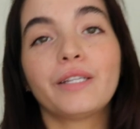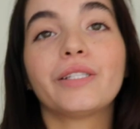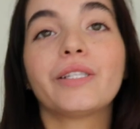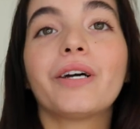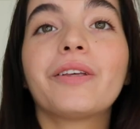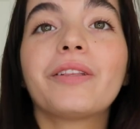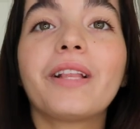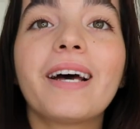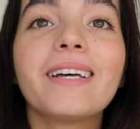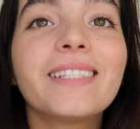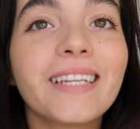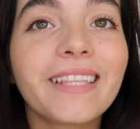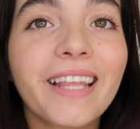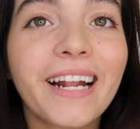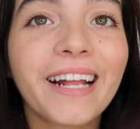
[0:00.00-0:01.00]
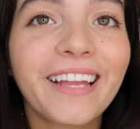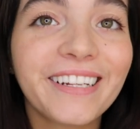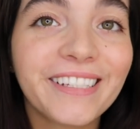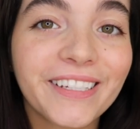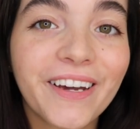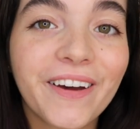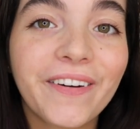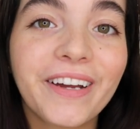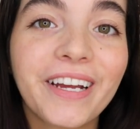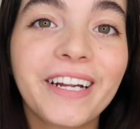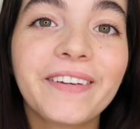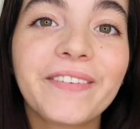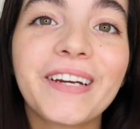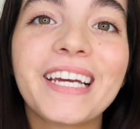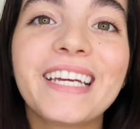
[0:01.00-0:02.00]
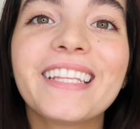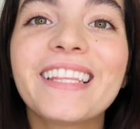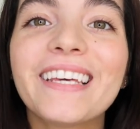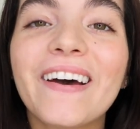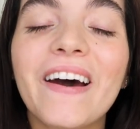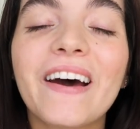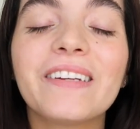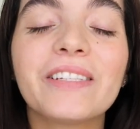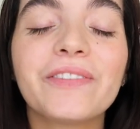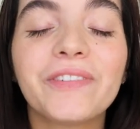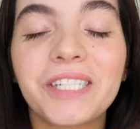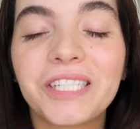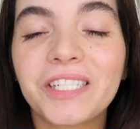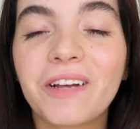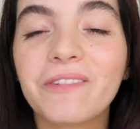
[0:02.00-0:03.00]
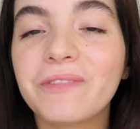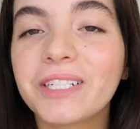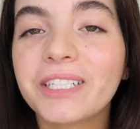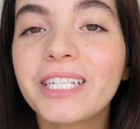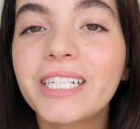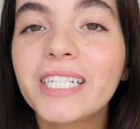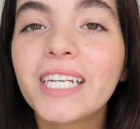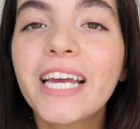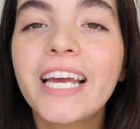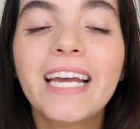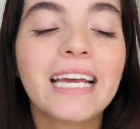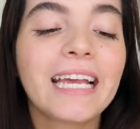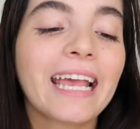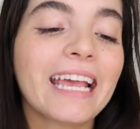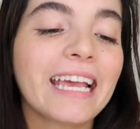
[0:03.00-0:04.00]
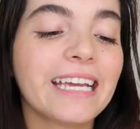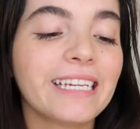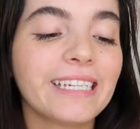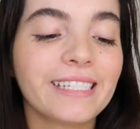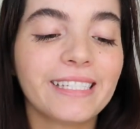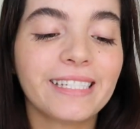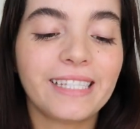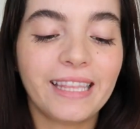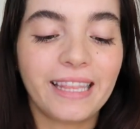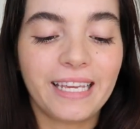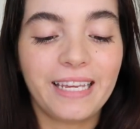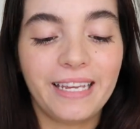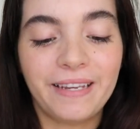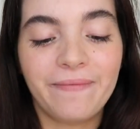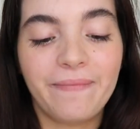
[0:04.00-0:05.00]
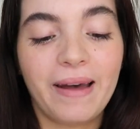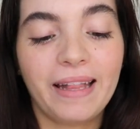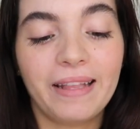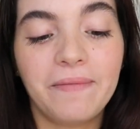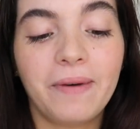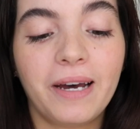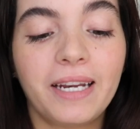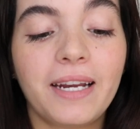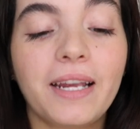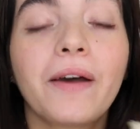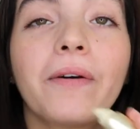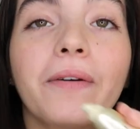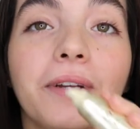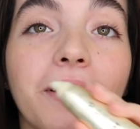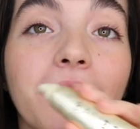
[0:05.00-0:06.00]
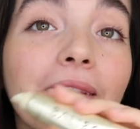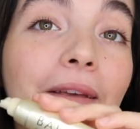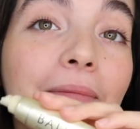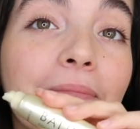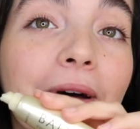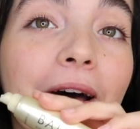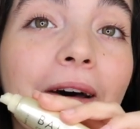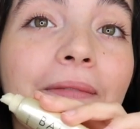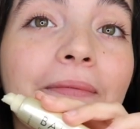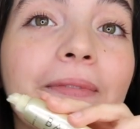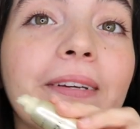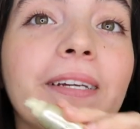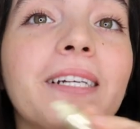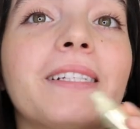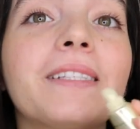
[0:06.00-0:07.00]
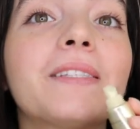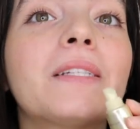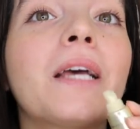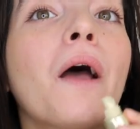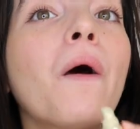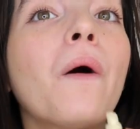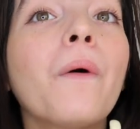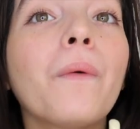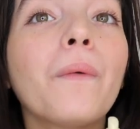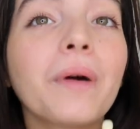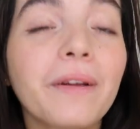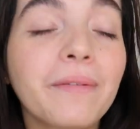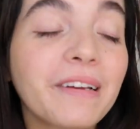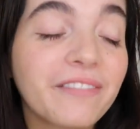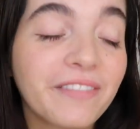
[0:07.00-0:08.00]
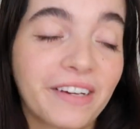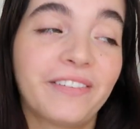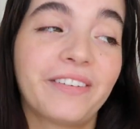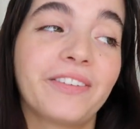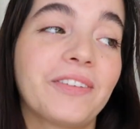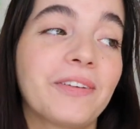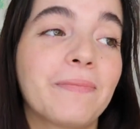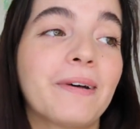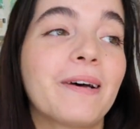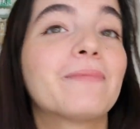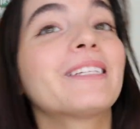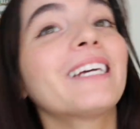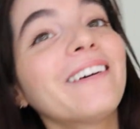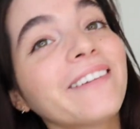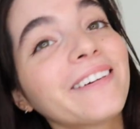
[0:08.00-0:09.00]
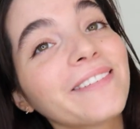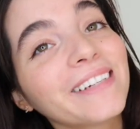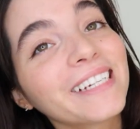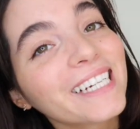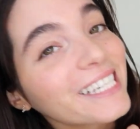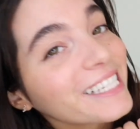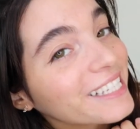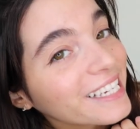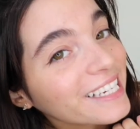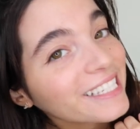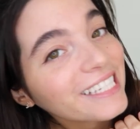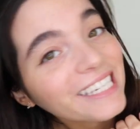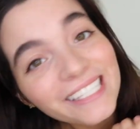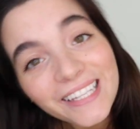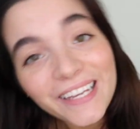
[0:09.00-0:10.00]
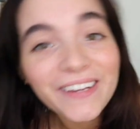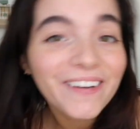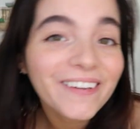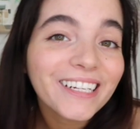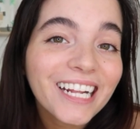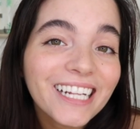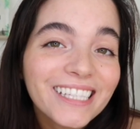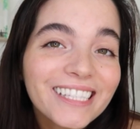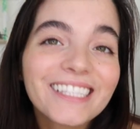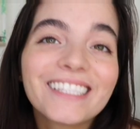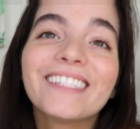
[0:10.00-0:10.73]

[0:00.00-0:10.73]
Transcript: So the last thing that I like to go in with to finish off my look is the Bali Body Coconut Lip Balm. It's one of my favorite lip balms ever because it tastes like coconuts.